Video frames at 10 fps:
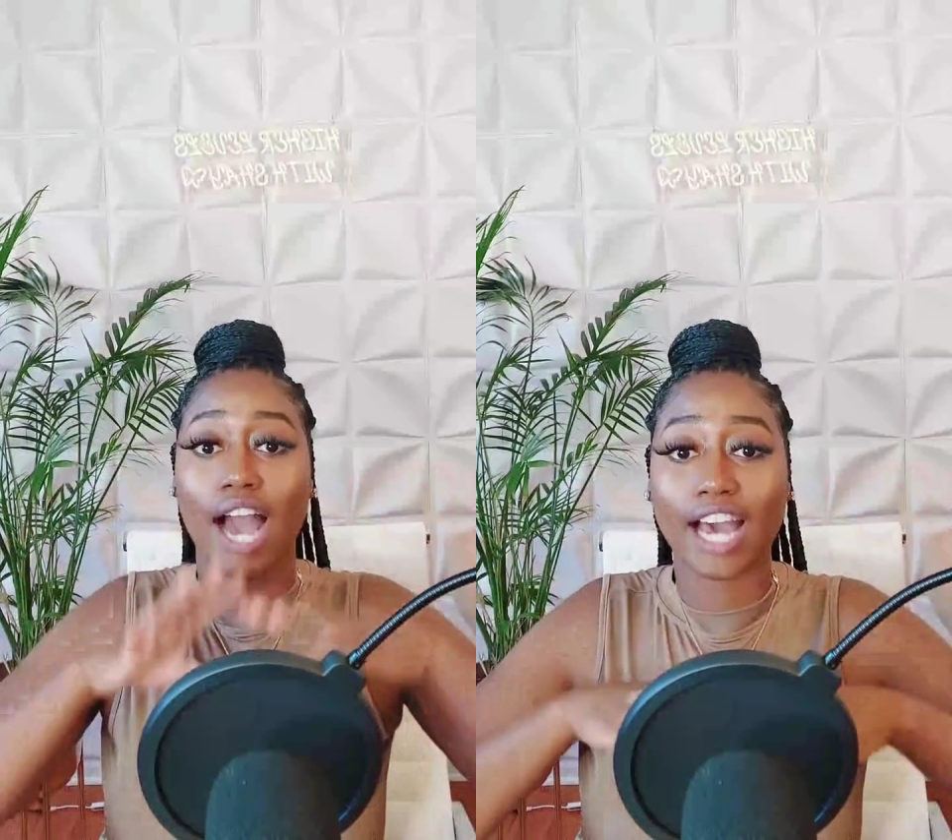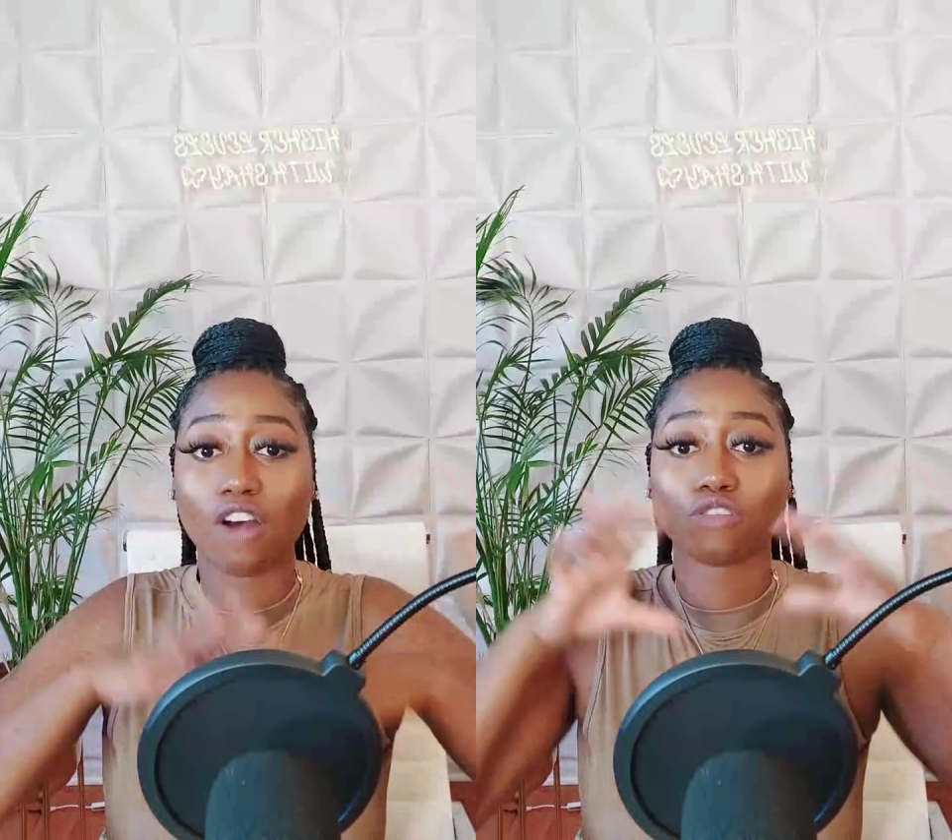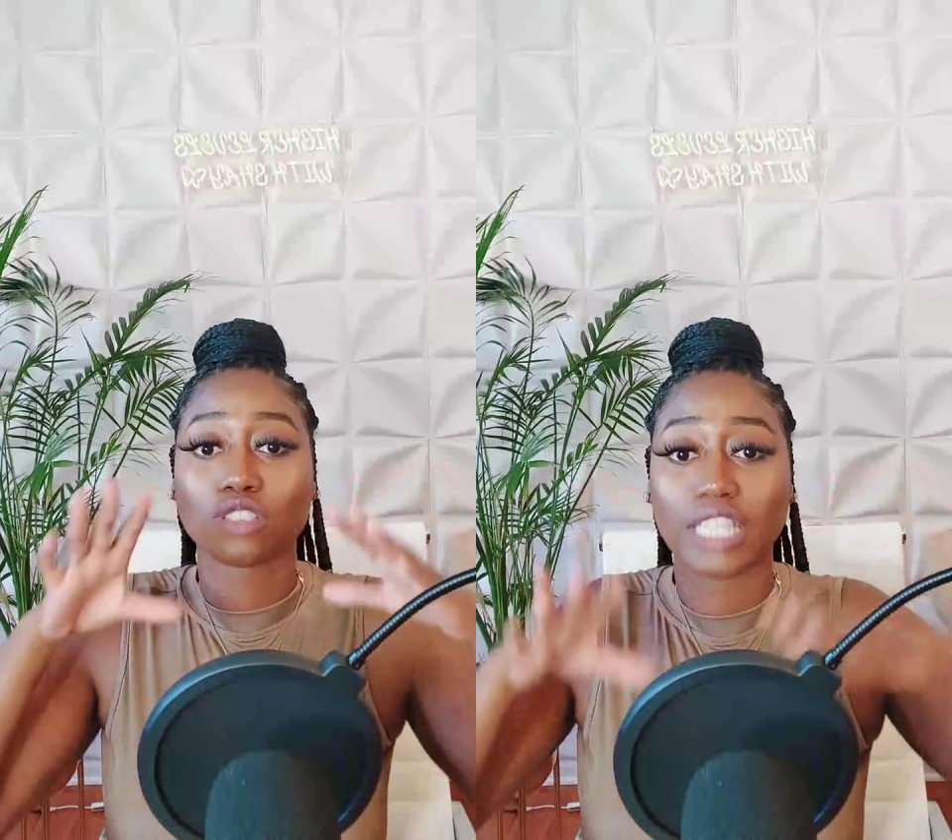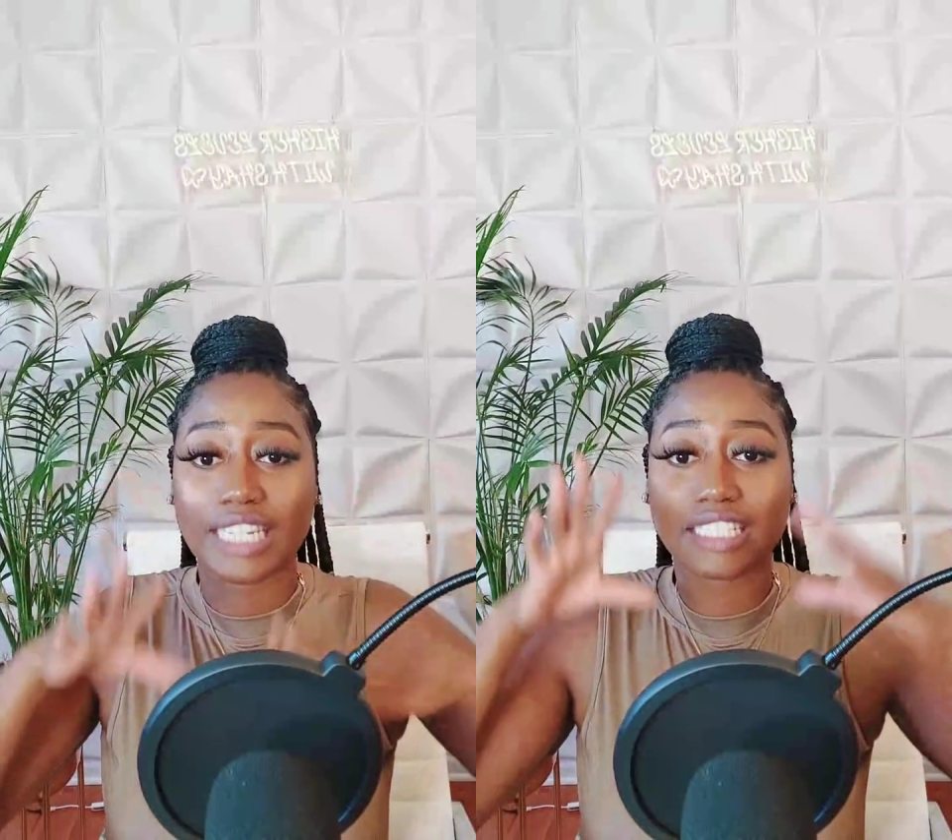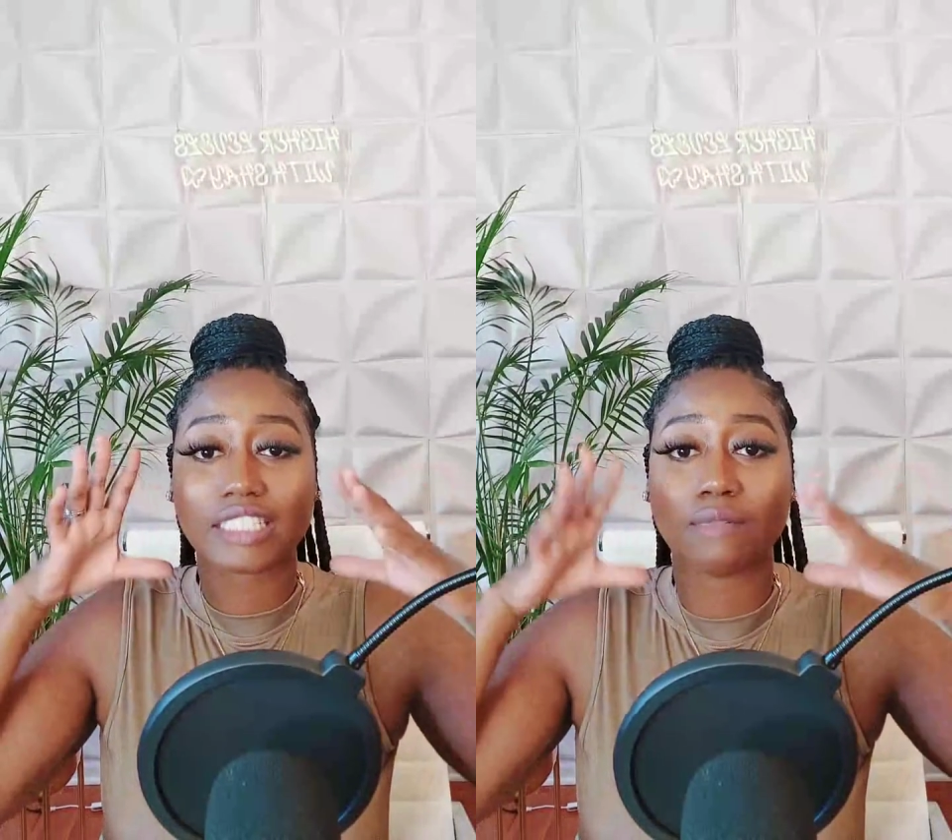I don't
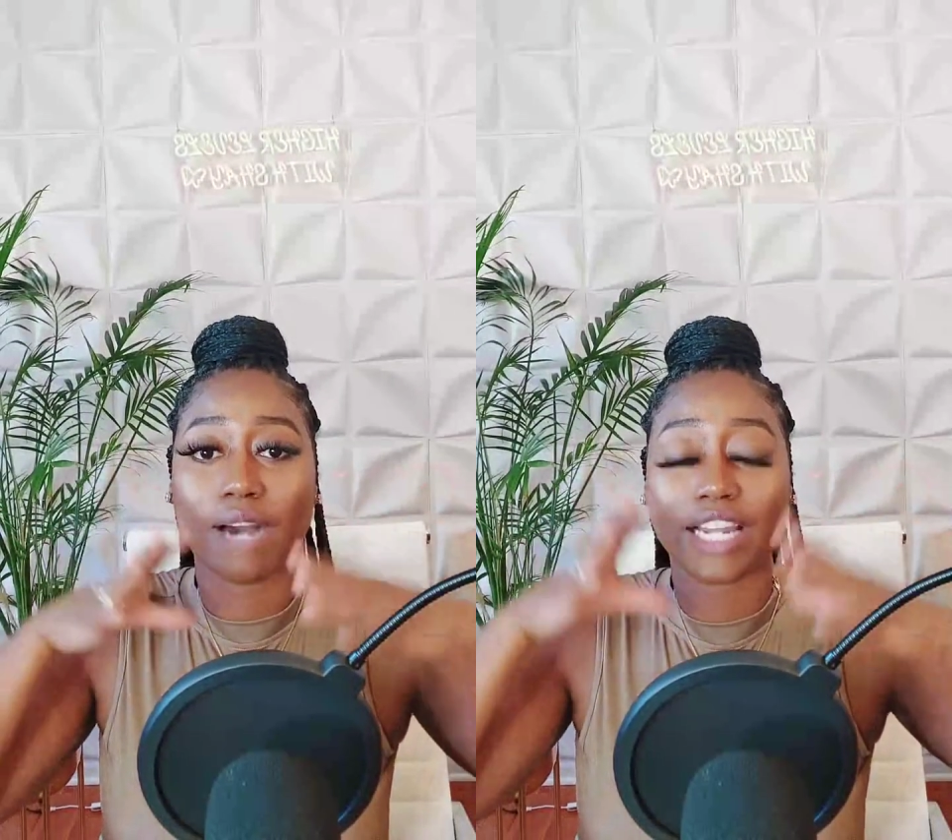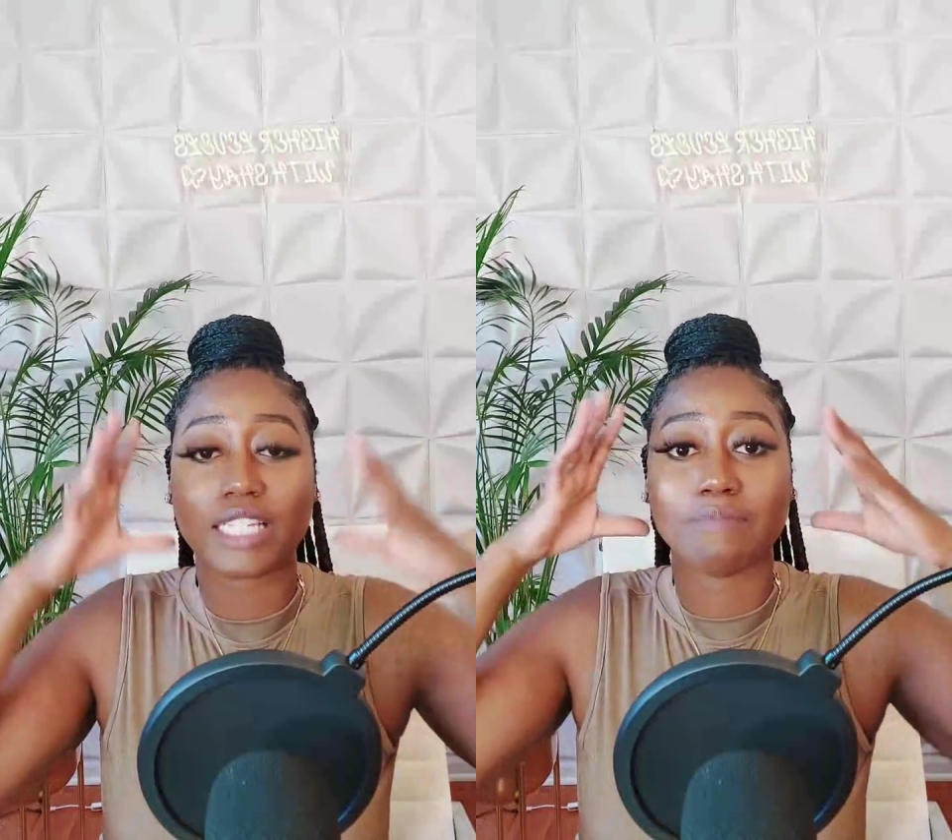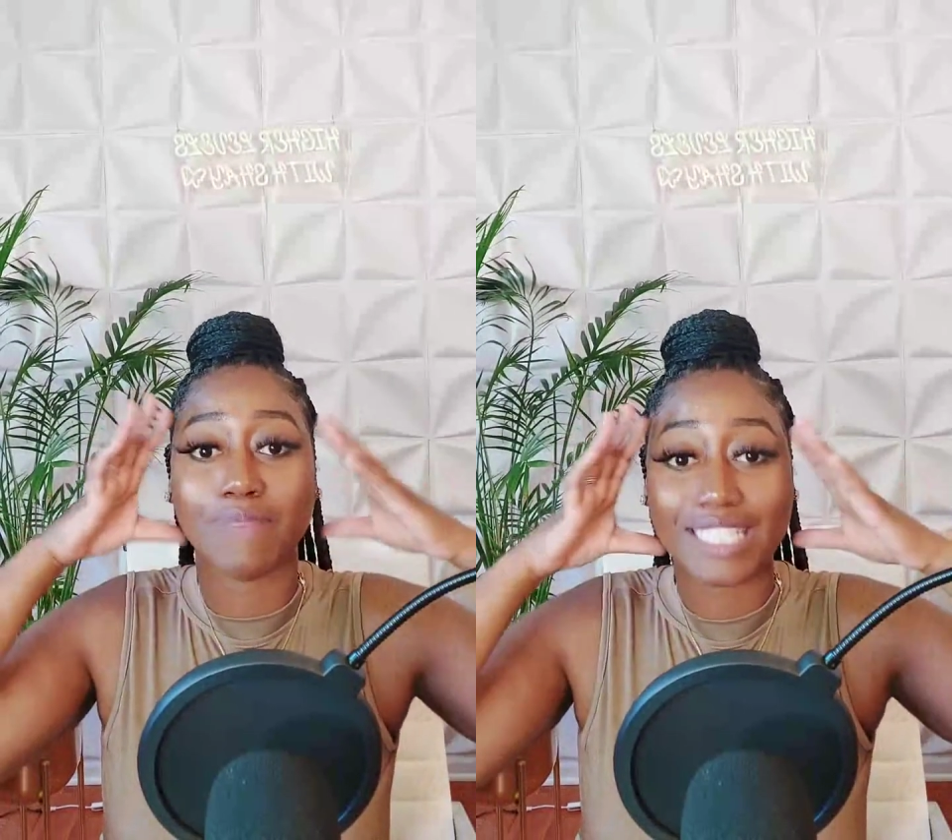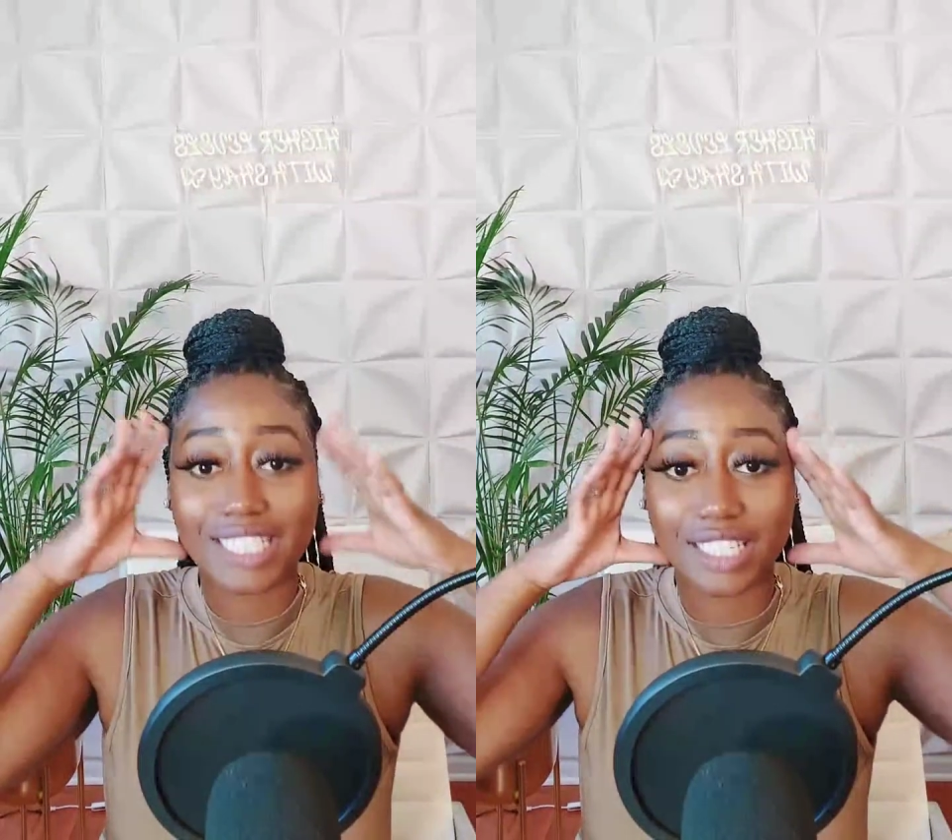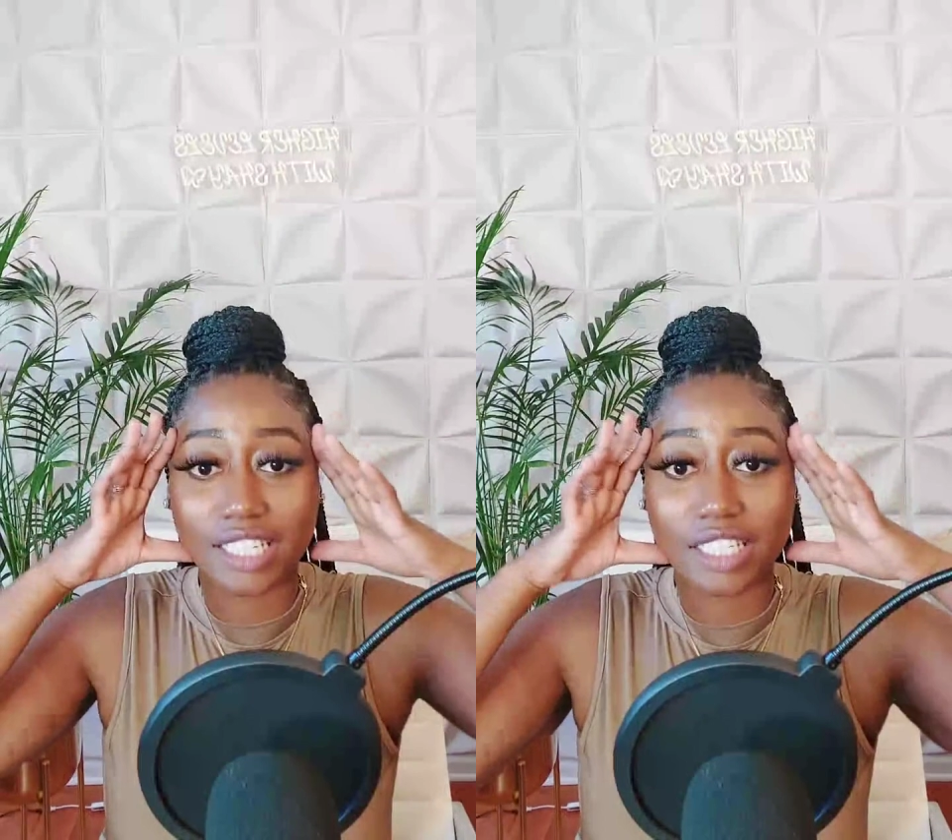think somebody
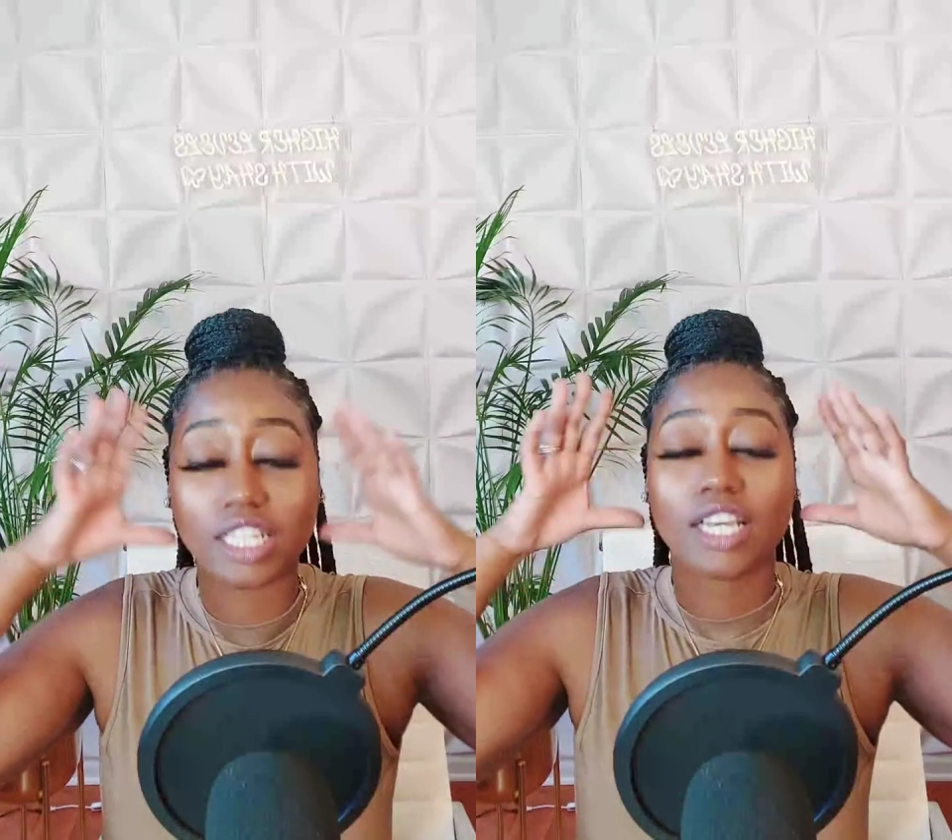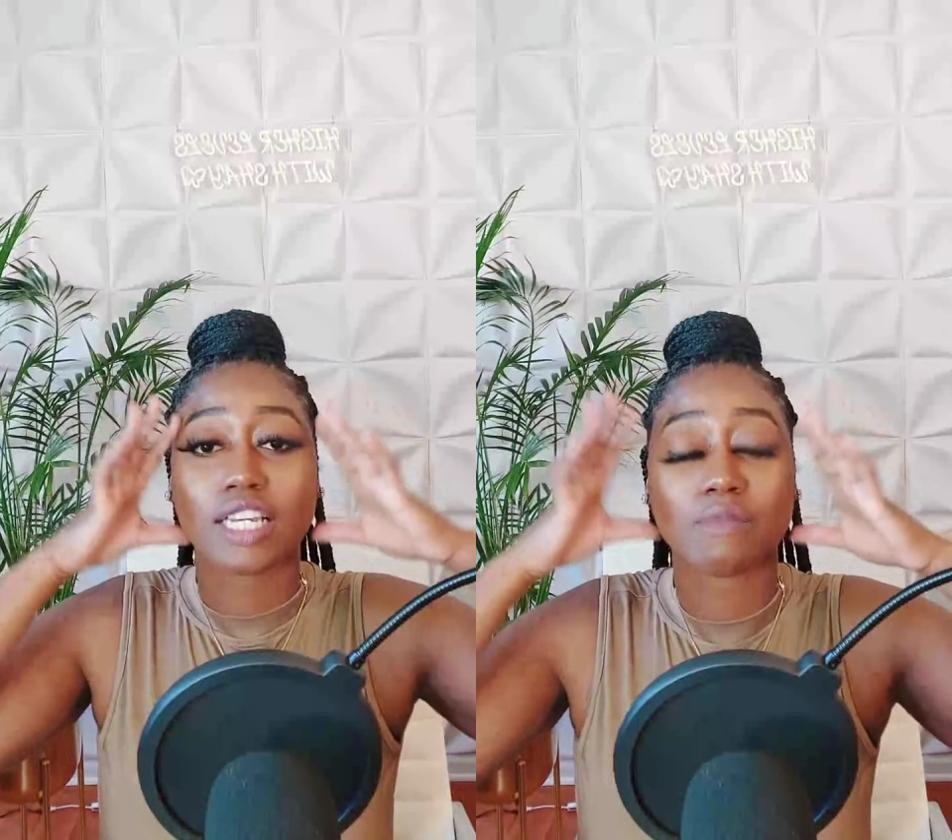mentally